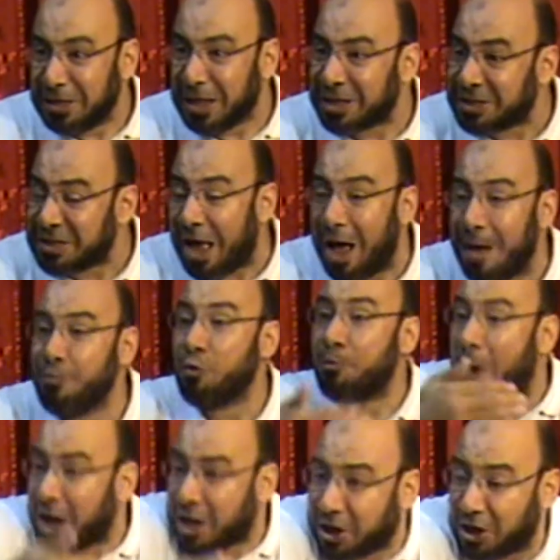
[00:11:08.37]
That's Abu
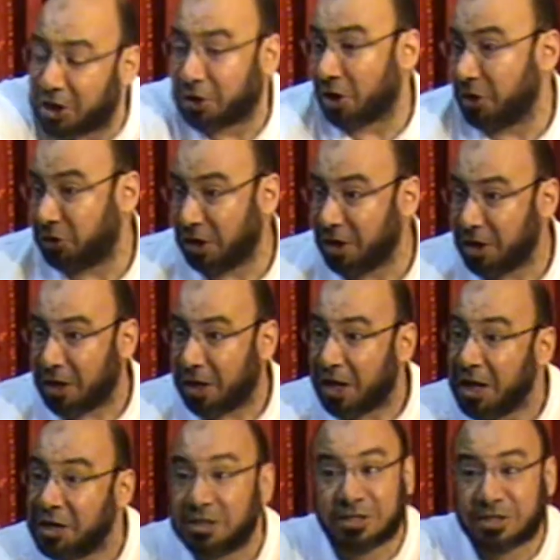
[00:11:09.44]
Bakr's
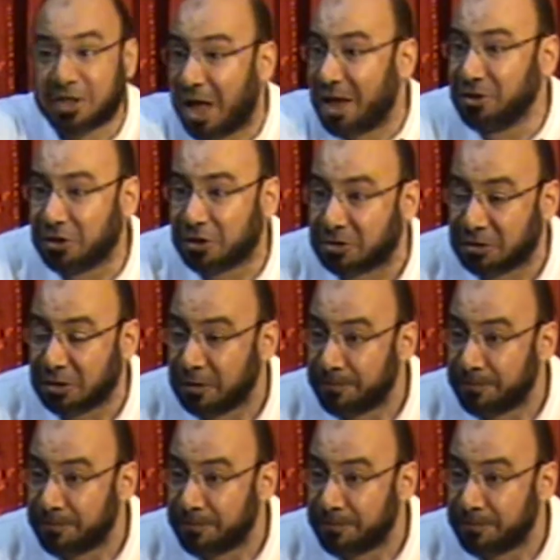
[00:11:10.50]
criteria, his standard.